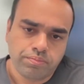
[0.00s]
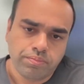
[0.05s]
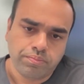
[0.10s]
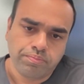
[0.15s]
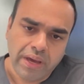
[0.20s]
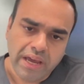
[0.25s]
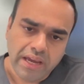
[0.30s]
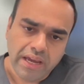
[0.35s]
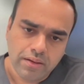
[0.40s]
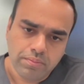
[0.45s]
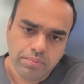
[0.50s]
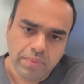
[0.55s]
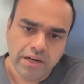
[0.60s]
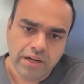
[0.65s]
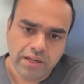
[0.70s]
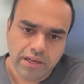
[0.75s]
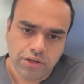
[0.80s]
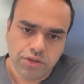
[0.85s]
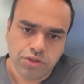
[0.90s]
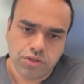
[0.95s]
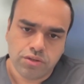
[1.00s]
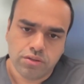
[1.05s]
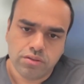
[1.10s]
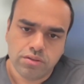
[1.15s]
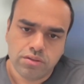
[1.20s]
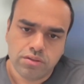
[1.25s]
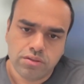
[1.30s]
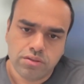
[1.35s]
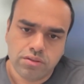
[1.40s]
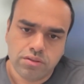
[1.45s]
pain
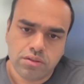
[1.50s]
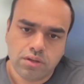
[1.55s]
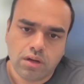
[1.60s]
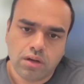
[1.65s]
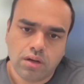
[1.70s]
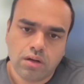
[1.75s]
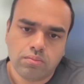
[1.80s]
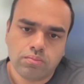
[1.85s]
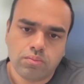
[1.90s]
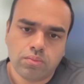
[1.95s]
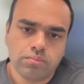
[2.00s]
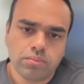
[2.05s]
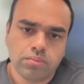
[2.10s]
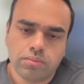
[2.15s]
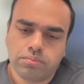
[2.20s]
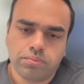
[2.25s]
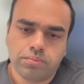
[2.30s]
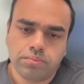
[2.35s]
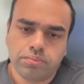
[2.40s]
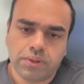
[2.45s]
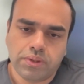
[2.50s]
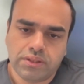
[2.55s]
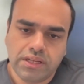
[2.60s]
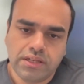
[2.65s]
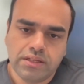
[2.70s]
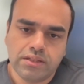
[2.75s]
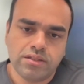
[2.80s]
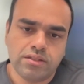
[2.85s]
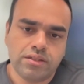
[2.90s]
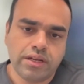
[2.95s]
medications. But
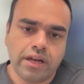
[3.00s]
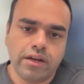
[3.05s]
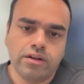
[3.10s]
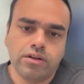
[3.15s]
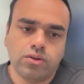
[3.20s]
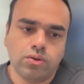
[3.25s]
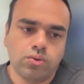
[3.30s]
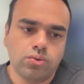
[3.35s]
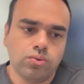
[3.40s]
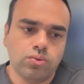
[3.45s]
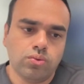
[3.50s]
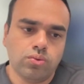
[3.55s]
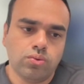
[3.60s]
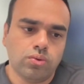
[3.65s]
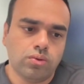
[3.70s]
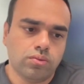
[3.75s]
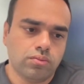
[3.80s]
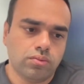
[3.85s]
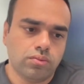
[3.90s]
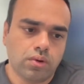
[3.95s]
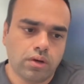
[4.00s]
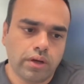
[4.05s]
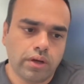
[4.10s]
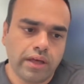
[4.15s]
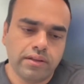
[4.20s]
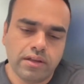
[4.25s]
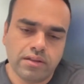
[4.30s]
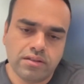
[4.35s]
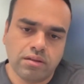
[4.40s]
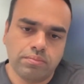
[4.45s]
these tend to, and
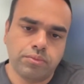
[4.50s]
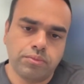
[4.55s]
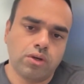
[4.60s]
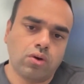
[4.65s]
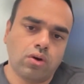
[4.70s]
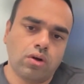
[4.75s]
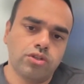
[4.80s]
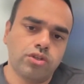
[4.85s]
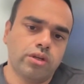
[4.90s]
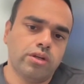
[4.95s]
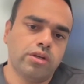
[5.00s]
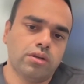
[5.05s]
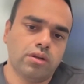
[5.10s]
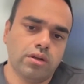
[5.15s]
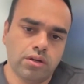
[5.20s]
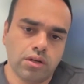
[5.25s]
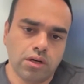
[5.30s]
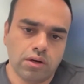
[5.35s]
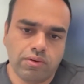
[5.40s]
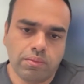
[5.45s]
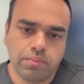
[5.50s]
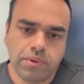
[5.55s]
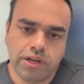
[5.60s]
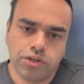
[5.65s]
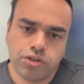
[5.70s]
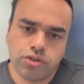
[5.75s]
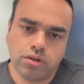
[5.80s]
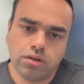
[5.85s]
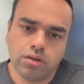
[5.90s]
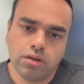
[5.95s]
there's something called genicular nerve
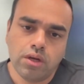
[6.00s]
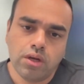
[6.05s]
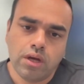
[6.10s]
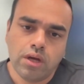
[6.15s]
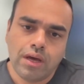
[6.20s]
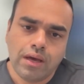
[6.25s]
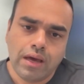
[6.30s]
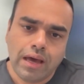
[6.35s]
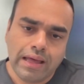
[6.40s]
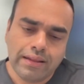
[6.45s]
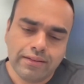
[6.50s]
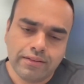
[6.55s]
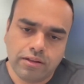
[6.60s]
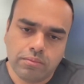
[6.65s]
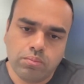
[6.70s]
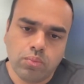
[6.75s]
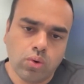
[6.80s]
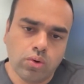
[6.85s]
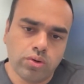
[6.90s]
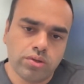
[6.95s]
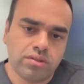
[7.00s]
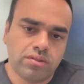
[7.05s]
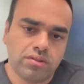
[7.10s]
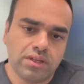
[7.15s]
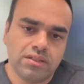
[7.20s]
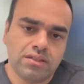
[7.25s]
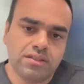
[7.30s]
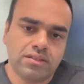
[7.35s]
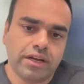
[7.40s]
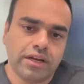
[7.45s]
ablation. At the most,
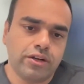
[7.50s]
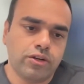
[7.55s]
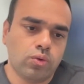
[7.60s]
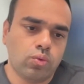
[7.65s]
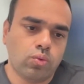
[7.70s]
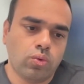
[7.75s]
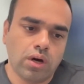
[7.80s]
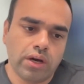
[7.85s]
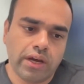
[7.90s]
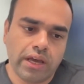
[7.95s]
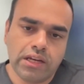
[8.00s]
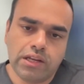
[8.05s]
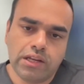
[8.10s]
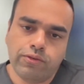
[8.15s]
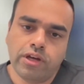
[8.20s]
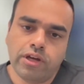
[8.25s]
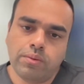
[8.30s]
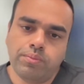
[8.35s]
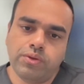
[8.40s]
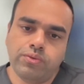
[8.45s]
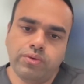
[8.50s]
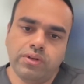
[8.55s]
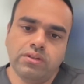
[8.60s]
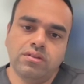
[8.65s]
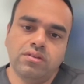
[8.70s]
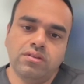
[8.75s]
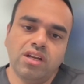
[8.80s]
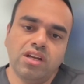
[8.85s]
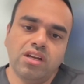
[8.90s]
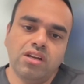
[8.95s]
these tend to work anywhere
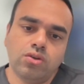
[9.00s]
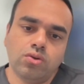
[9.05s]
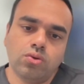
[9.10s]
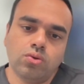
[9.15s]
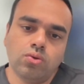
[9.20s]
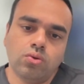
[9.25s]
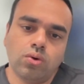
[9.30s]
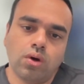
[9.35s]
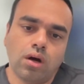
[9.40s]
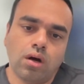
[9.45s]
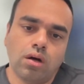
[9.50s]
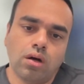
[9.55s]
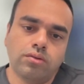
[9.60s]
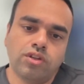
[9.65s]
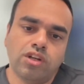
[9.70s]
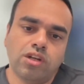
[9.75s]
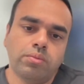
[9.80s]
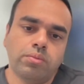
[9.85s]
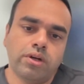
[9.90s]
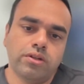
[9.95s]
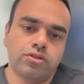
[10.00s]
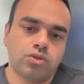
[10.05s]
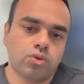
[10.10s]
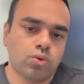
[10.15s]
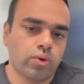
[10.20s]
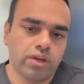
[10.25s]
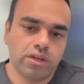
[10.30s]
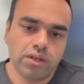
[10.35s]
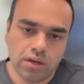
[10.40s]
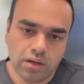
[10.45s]
between 3 months
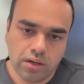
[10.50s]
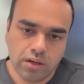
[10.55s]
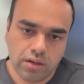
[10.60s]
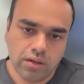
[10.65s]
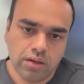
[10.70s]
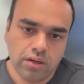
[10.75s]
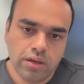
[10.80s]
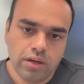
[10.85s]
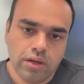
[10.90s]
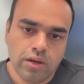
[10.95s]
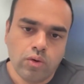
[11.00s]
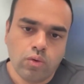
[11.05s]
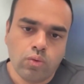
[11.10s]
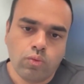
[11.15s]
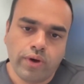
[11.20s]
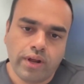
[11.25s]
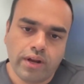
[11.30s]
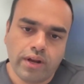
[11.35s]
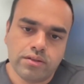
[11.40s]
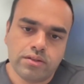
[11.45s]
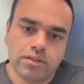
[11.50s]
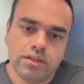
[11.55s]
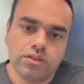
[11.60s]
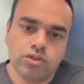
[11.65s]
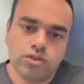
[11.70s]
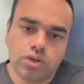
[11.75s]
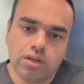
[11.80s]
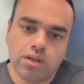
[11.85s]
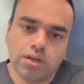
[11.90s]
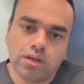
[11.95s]
to a year. Whereas
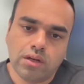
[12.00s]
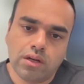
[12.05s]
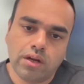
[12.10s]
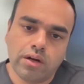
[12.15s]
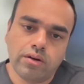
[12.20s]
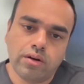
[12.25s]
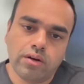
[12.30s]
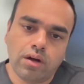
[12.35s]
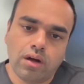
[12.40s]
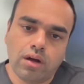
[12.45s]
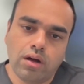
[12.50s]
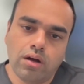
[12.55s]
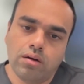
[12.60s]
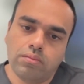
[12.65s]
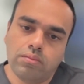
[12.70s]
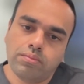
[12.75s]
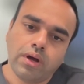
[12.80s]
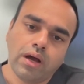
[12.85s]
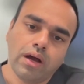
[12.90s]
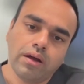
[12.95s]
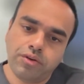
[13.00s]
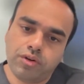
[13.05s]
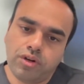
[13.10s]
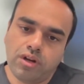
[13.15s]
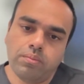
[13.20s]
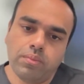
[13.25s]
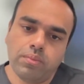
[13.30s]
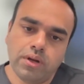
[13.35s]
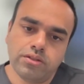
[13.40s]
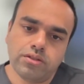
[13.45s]
in genicular
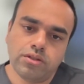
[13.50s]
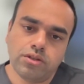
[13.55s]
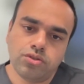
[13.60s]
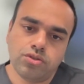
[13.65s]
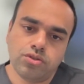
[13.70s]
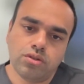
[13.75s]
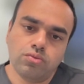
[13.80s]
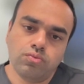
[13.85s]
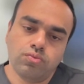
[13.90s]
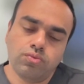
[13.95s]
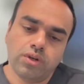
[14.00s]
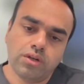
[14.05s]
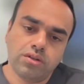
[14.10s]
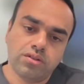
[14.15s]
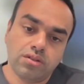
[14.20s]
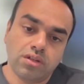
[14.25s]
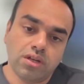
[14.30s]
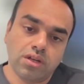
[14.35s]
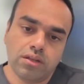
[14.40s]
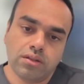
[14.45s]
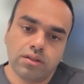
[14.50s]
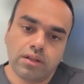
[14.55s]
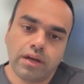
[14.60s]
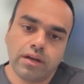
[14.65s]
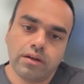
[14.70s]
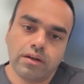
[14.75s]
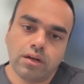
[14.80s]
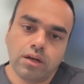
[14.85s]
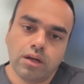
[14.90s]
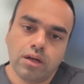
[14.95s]
artery embolization, we are seeing
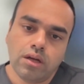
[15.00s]
that